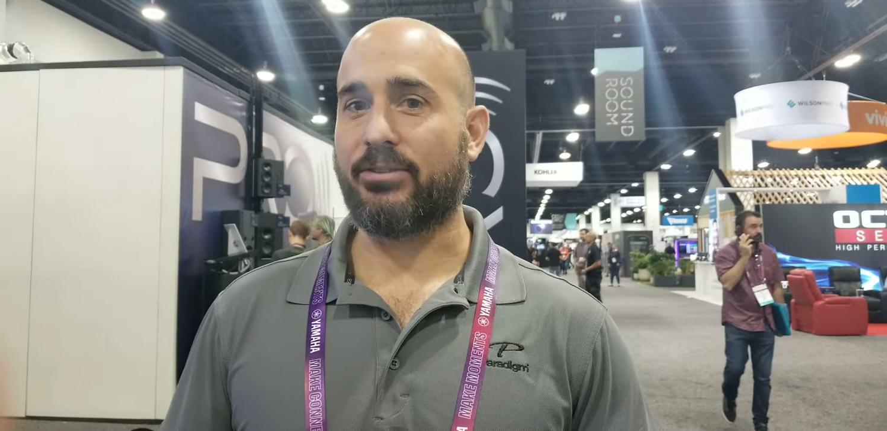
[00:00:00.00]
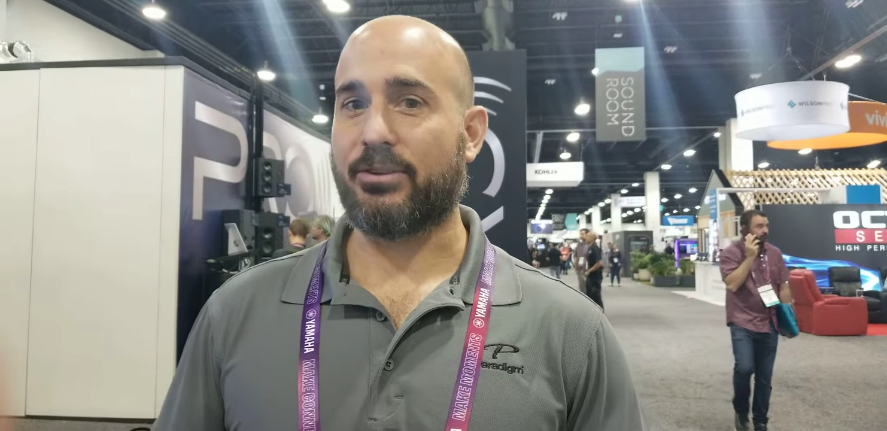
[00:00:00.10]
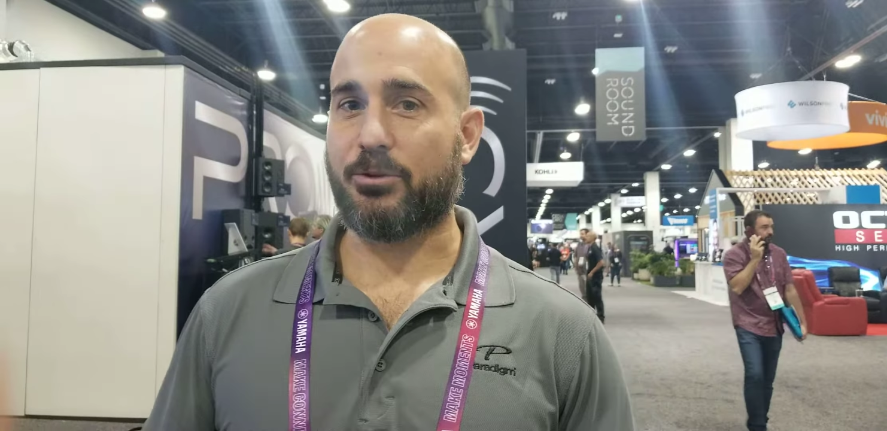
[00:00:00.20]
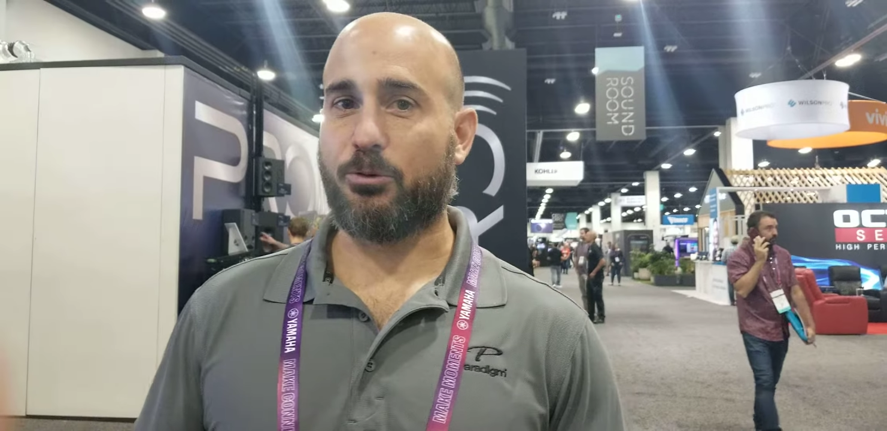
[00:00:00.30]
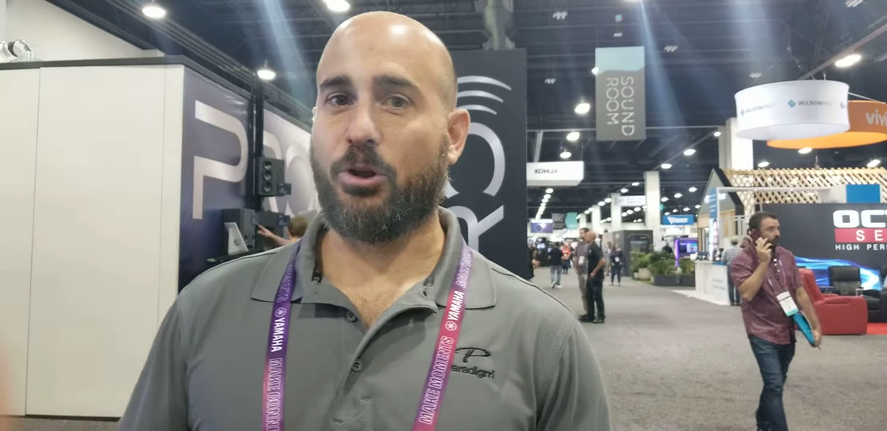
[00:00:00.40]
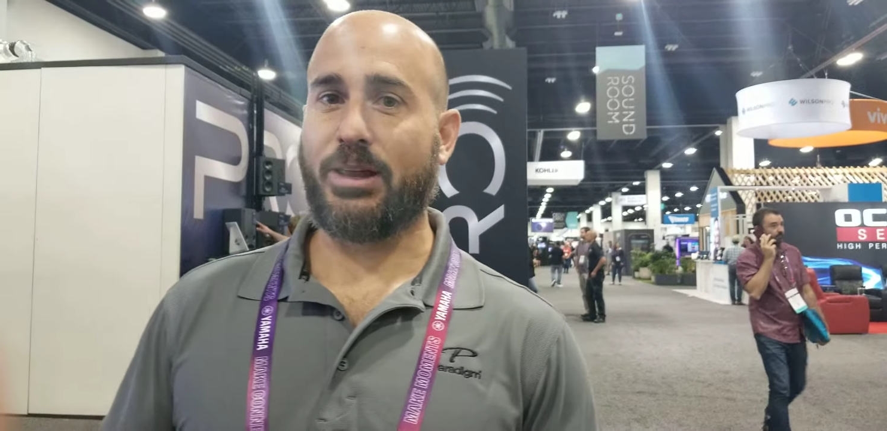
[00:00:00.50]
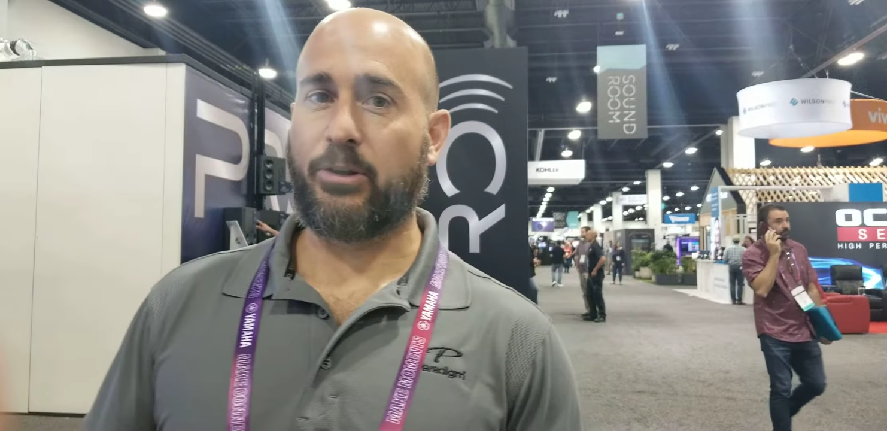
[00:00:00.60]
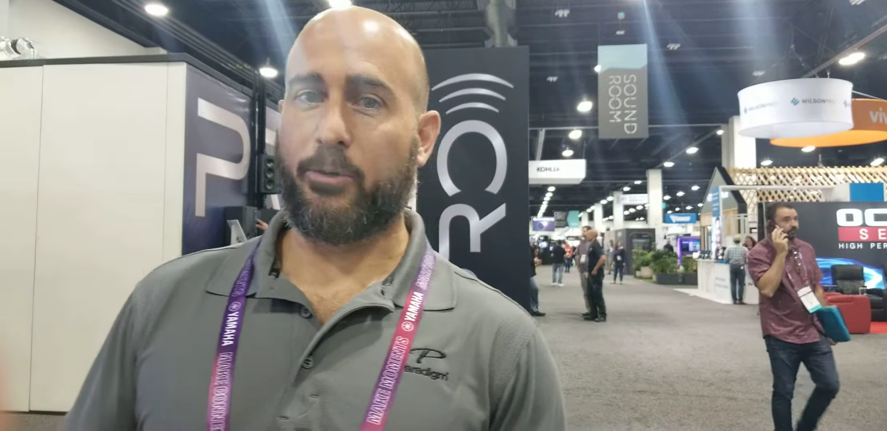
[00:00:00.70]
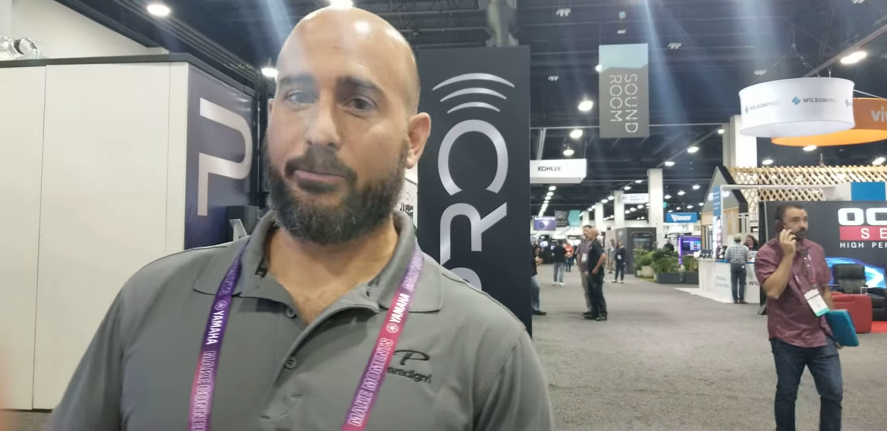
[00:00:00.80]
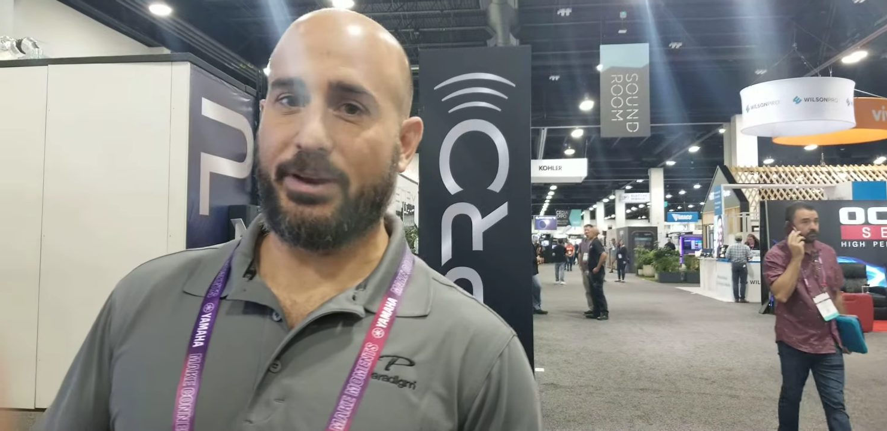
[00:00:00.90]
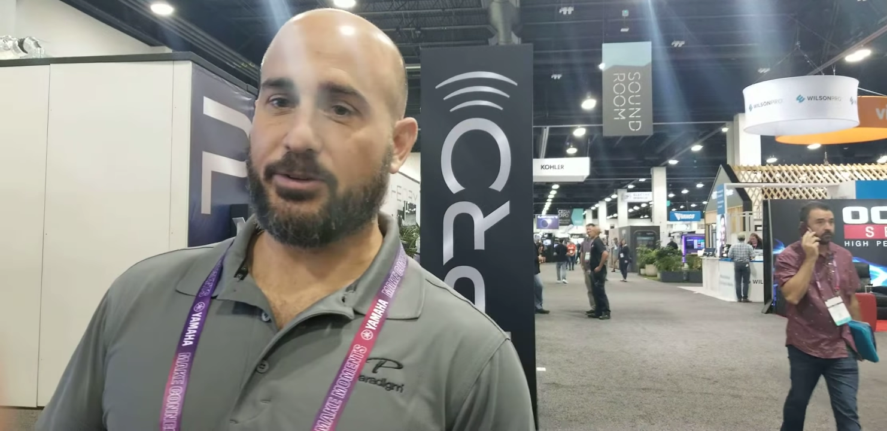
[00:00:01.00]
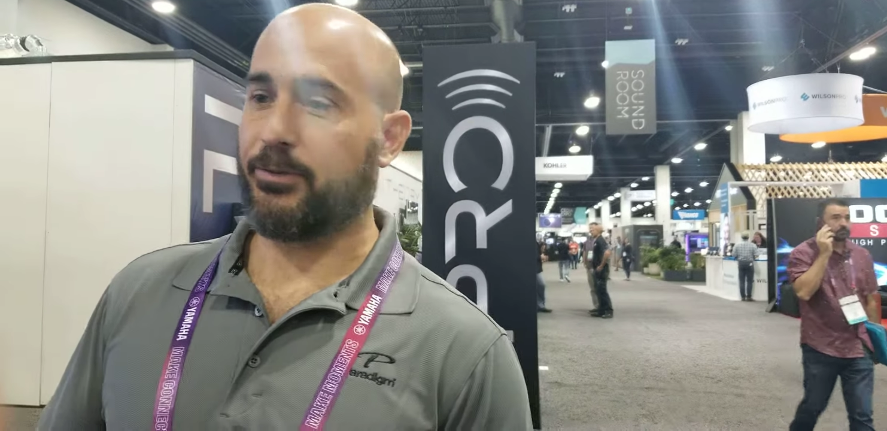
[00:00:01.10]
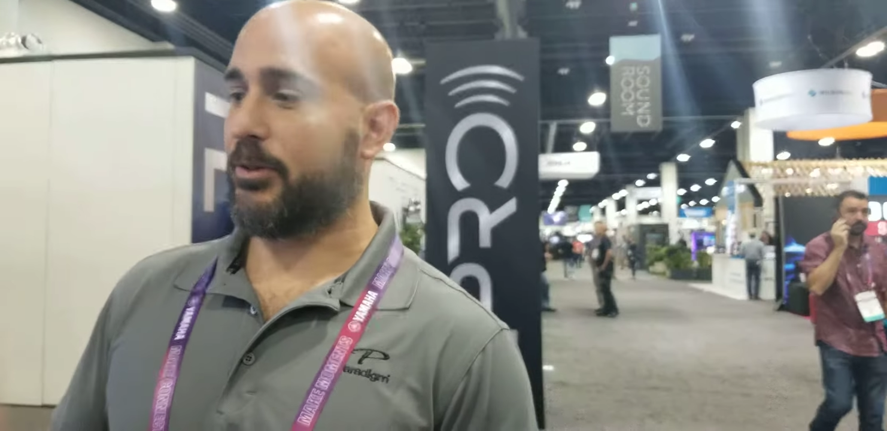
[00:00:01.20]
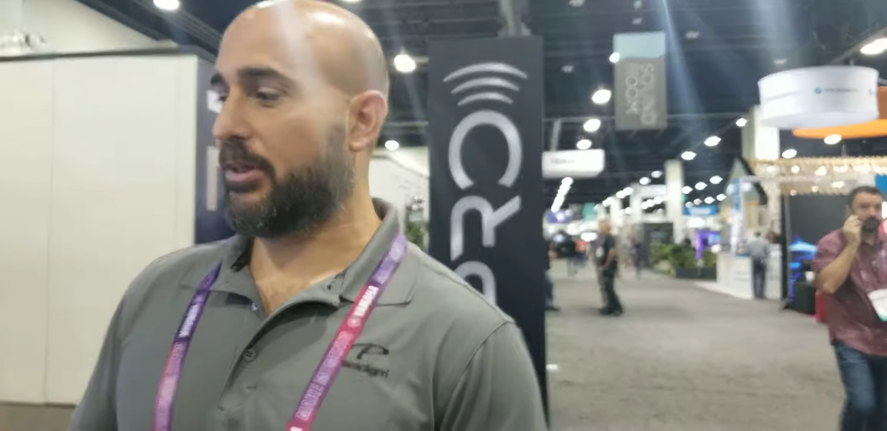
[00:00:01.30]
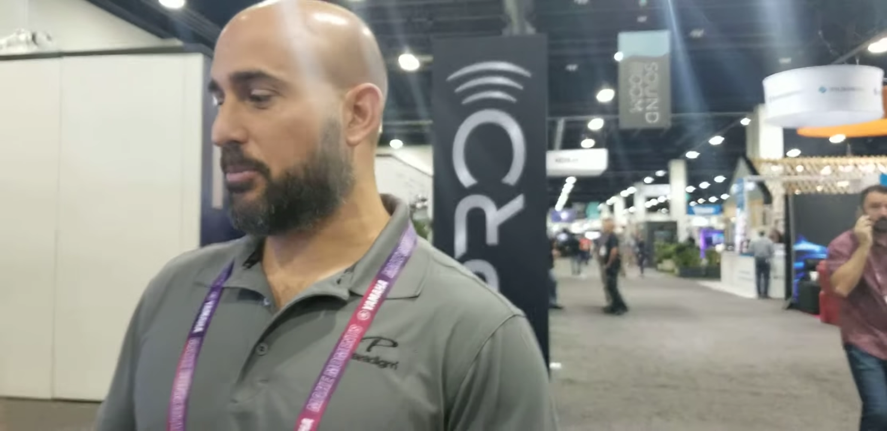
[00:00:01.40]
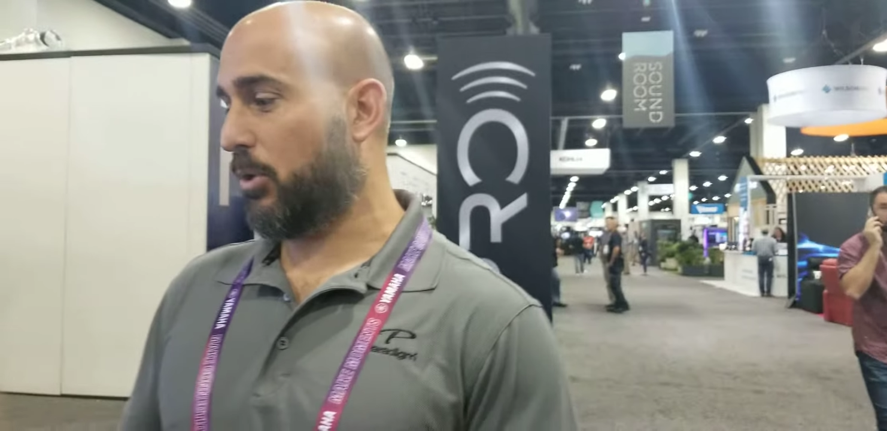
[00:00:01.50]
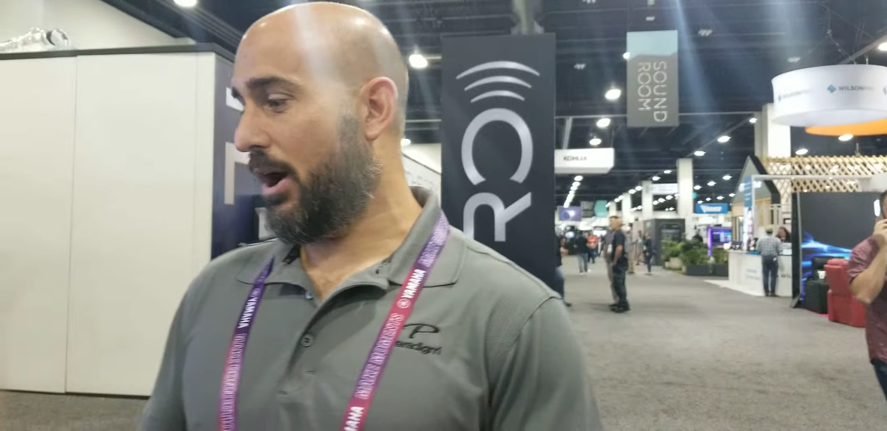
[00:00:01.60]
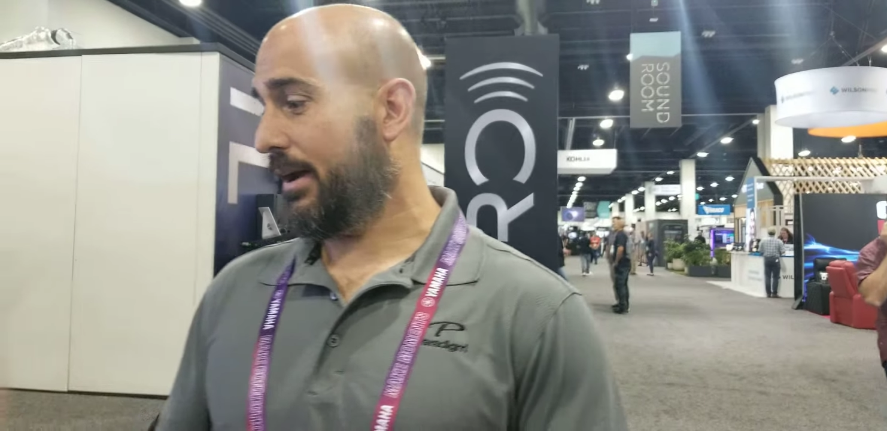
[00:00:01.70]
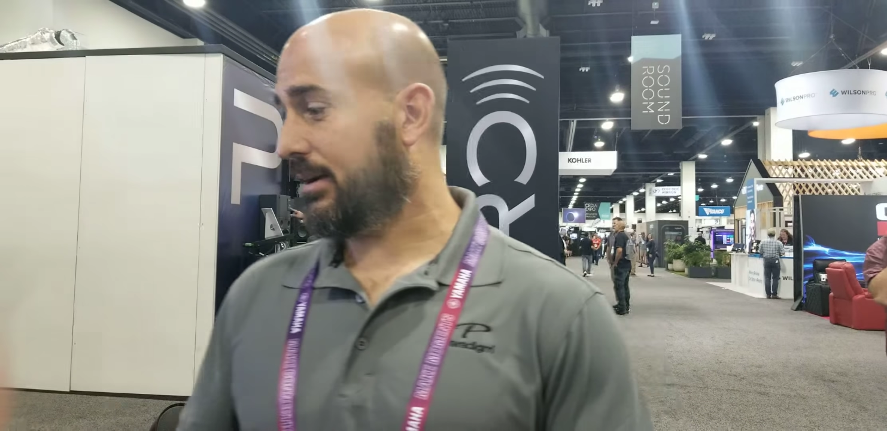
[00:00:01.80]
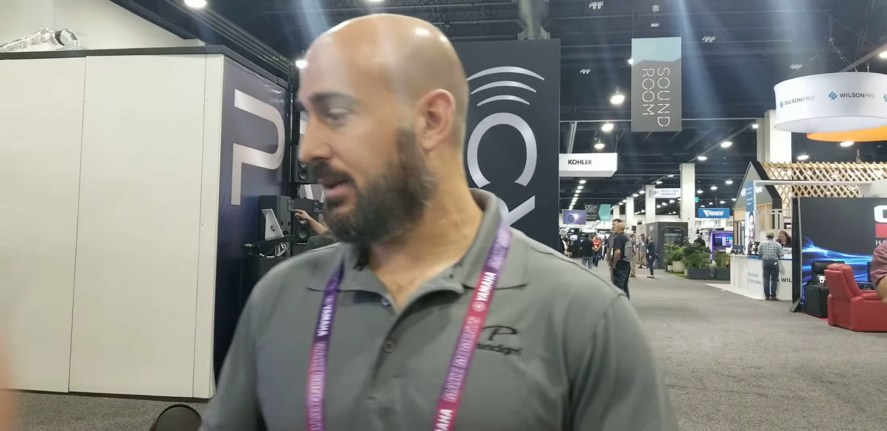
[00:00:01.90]
It's a really cool feature for this
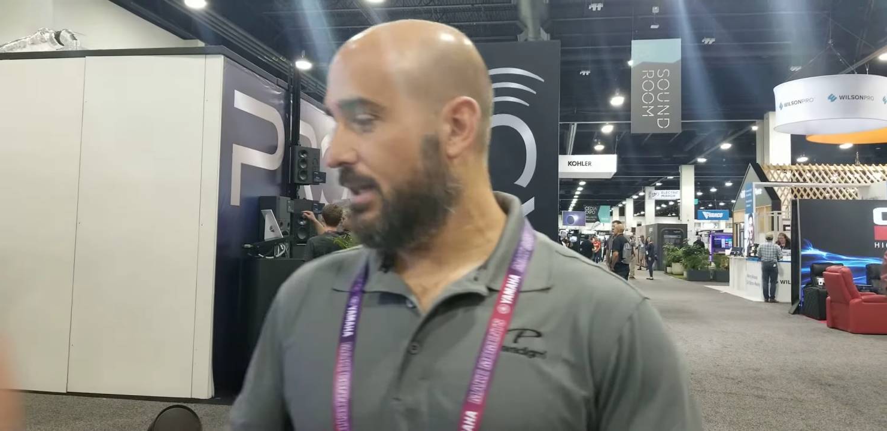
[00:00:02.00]
product.